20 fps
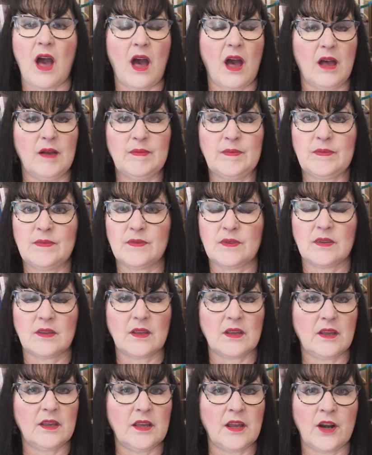
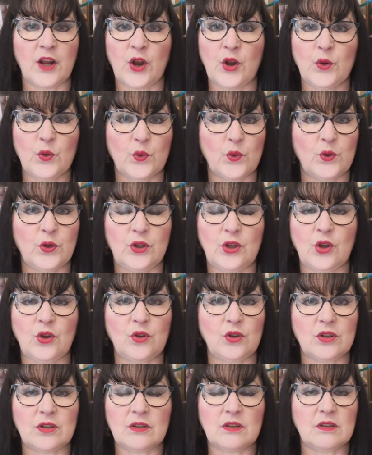You know,
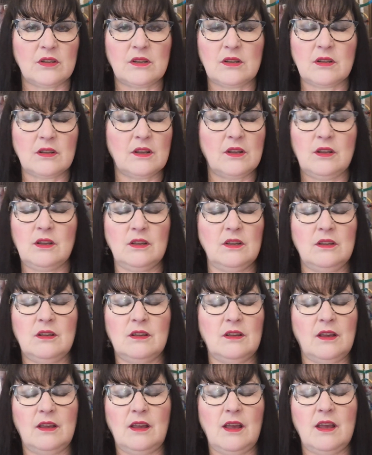
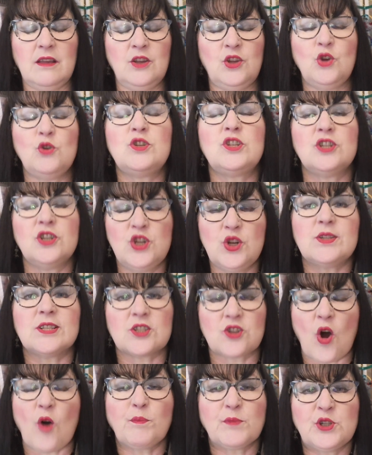you
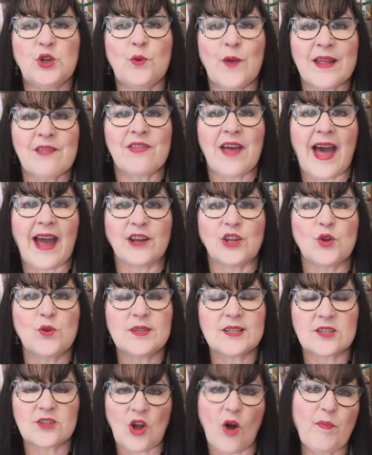stop doing that.
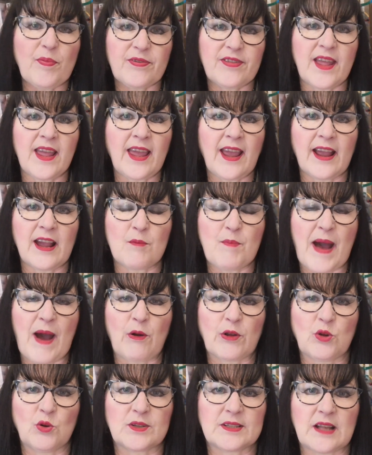You stop thinking
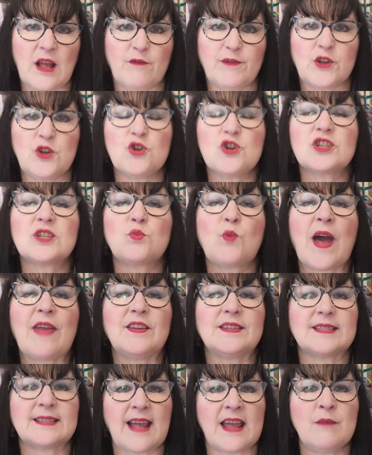about yourself, and you just wear
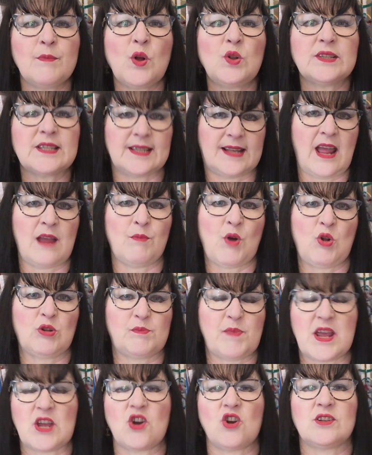the same
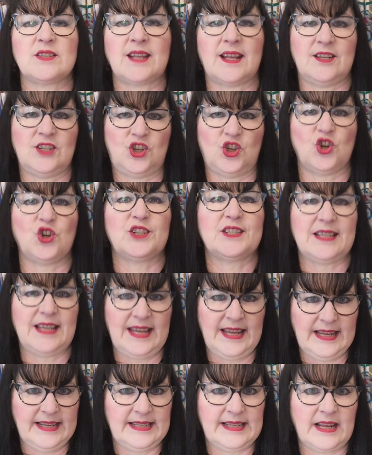old because it's just
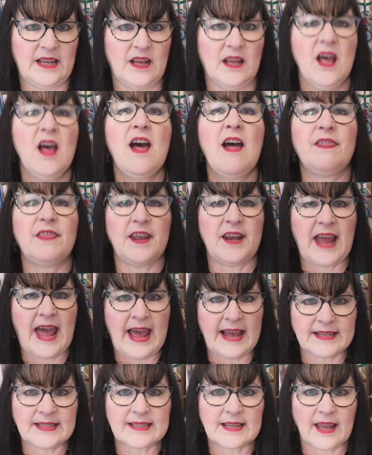easier than
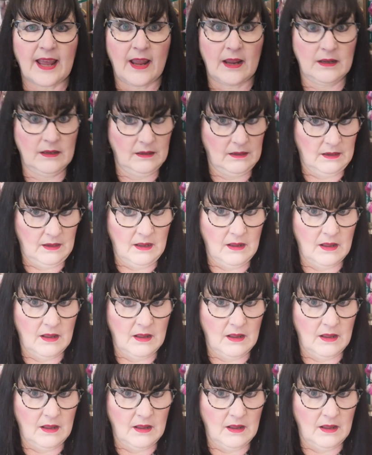asking.